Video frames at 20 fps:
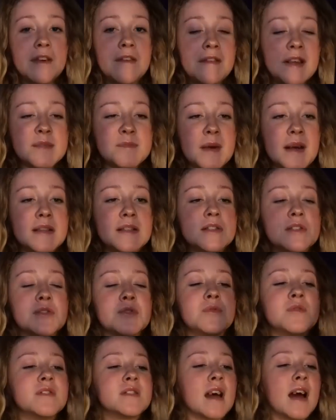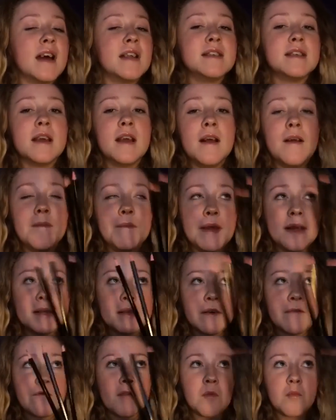three of these pencils, and
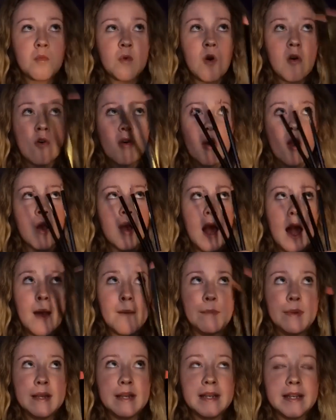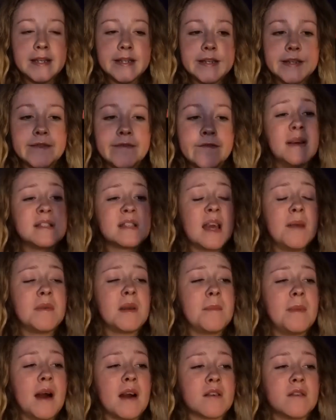these are from Walker, I believe. This came in
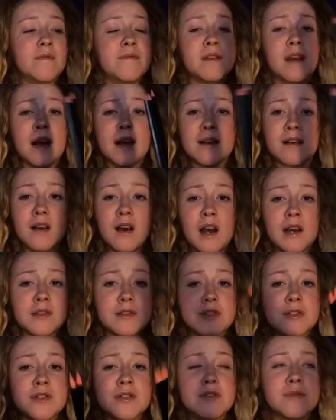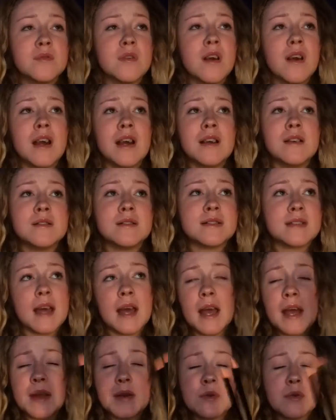a pack of like, I don't know,
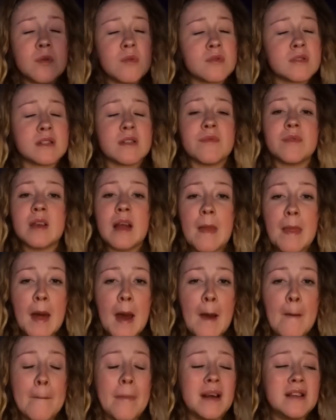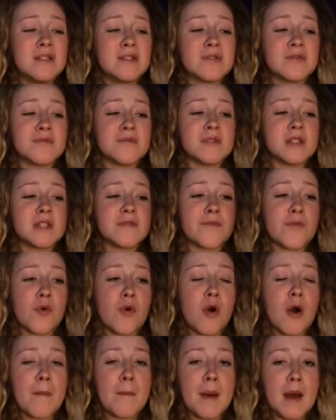10 or something like that. Pencils
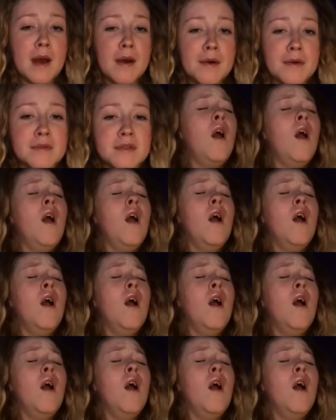for £1.